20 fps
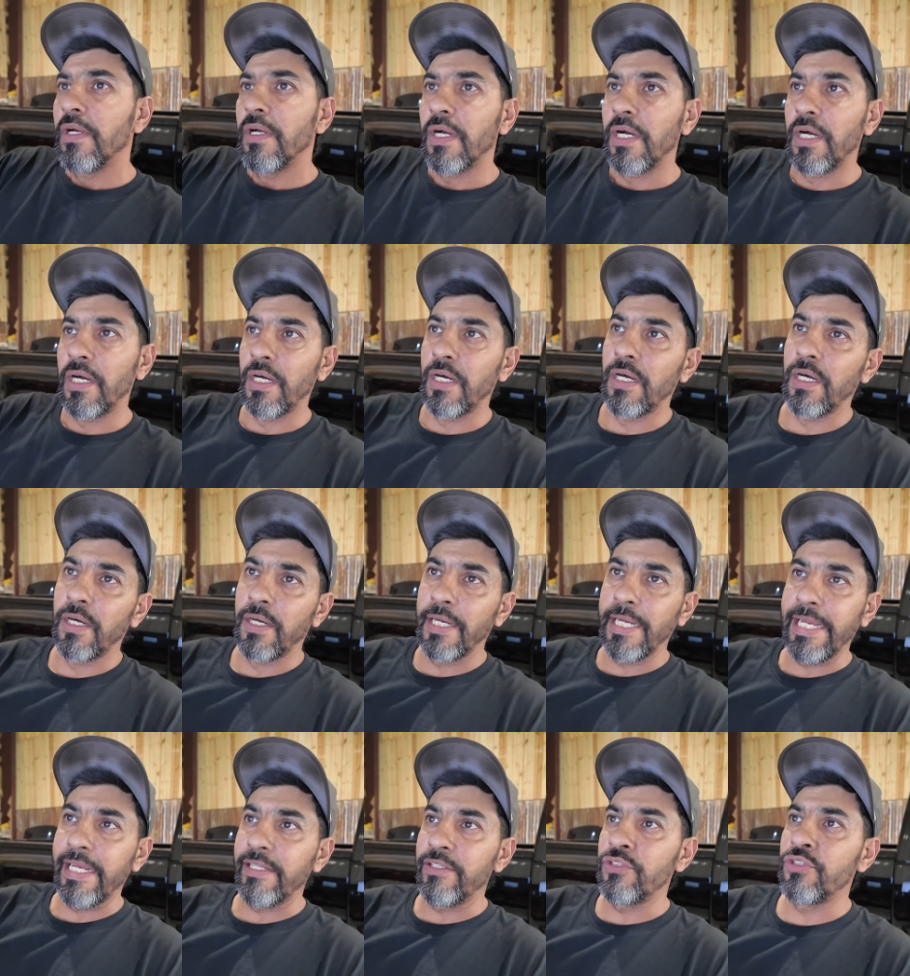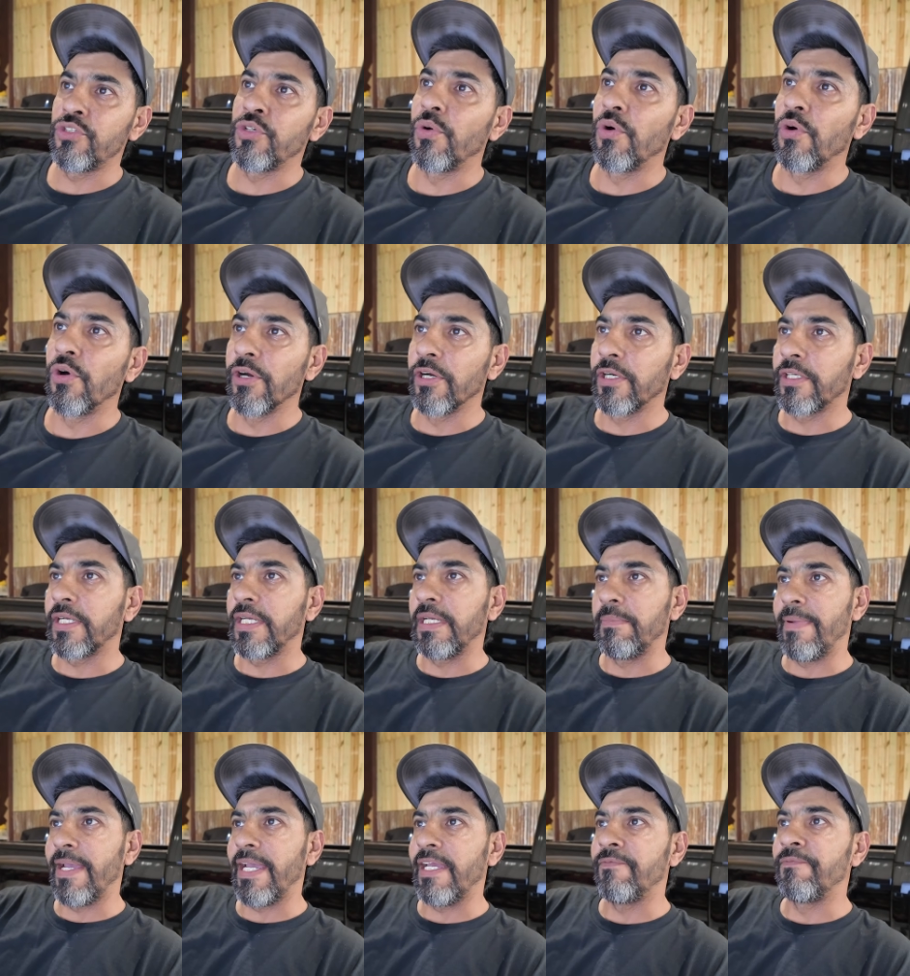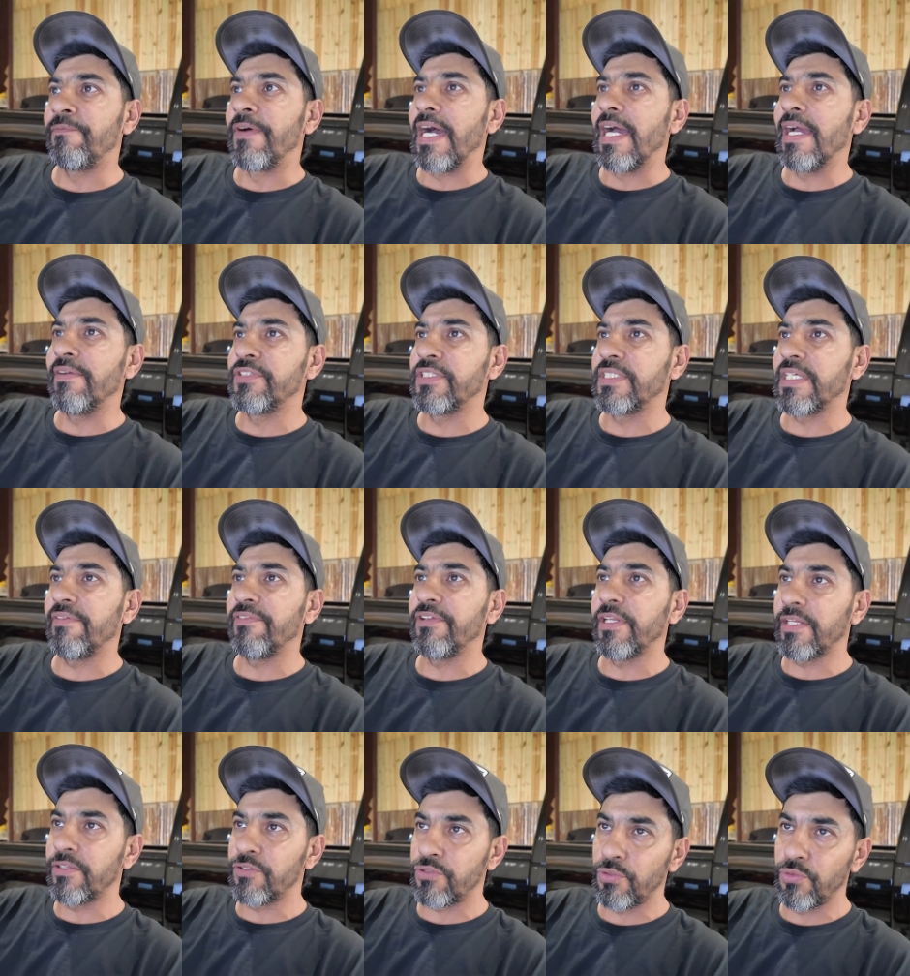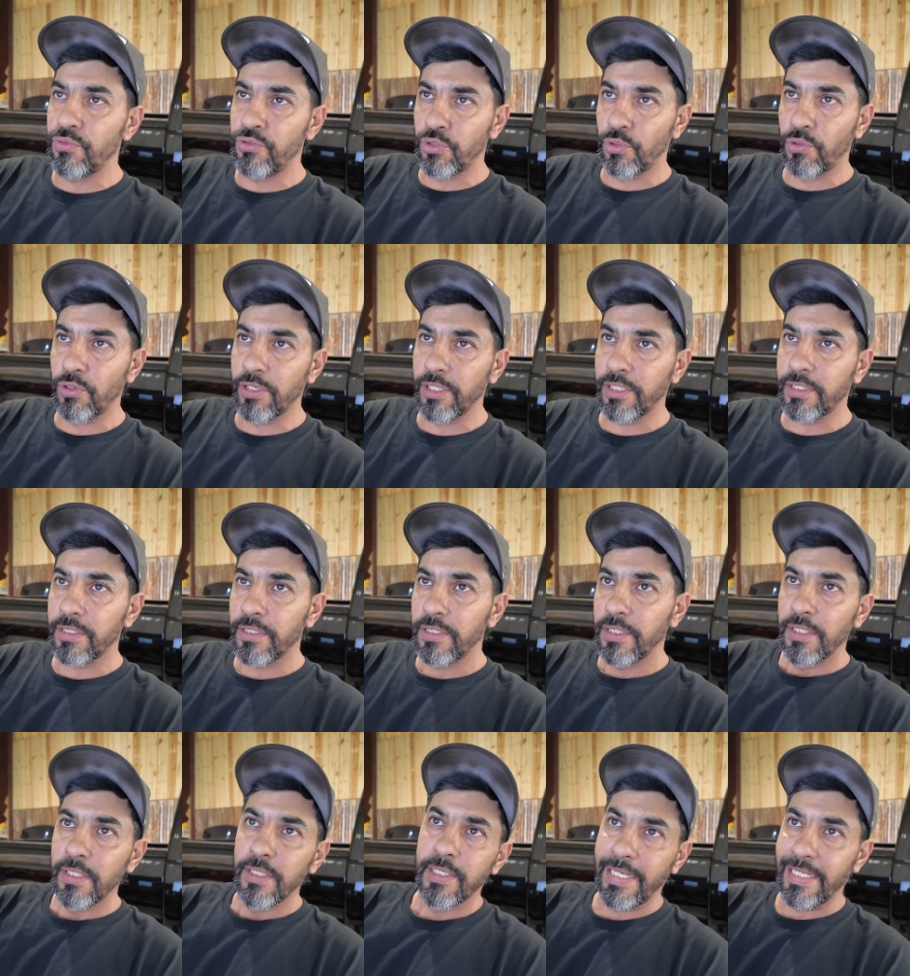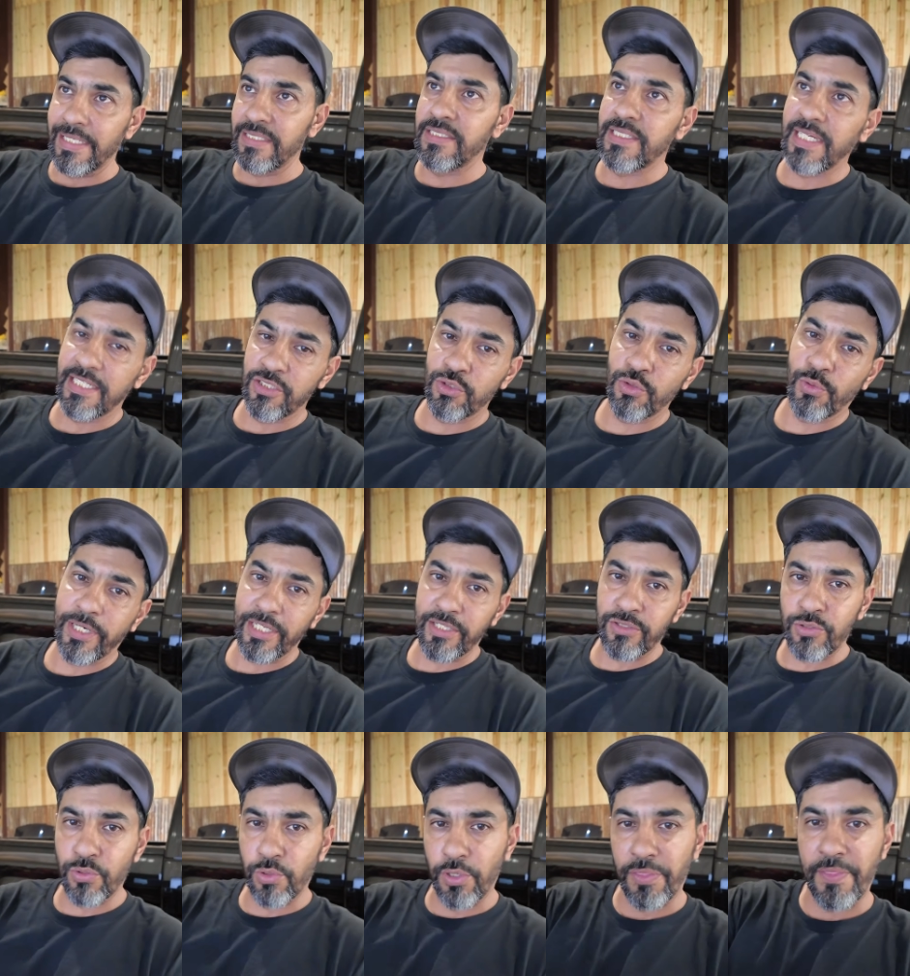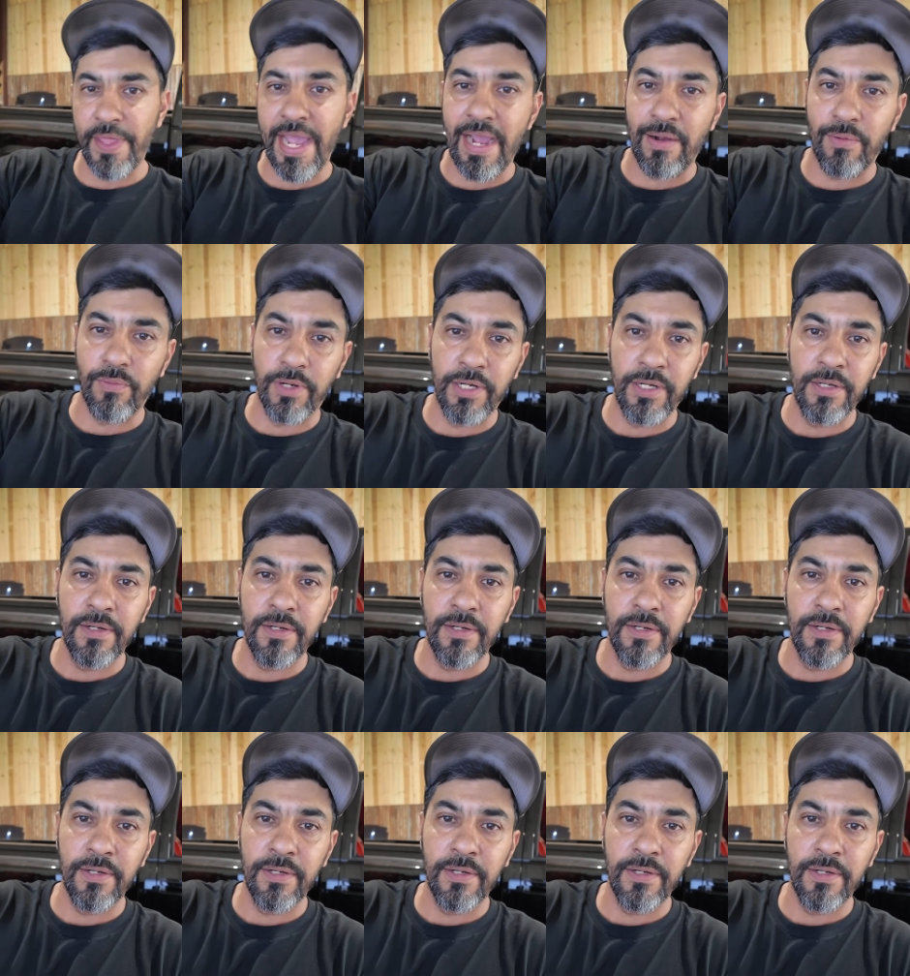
and torque, it made 572 torque and 622 on that one.